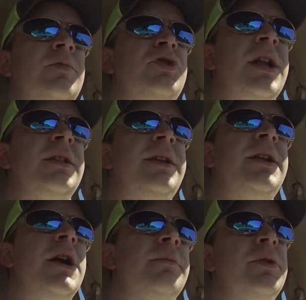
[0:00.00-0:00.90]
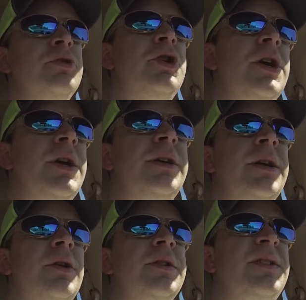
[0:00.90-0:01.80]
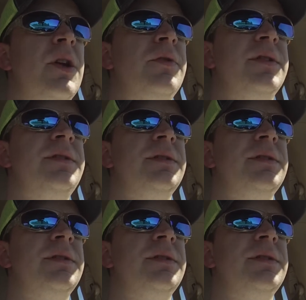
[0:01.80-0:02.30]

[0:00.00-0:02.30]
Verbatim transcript: Try to clean it up real good. Get her to sew the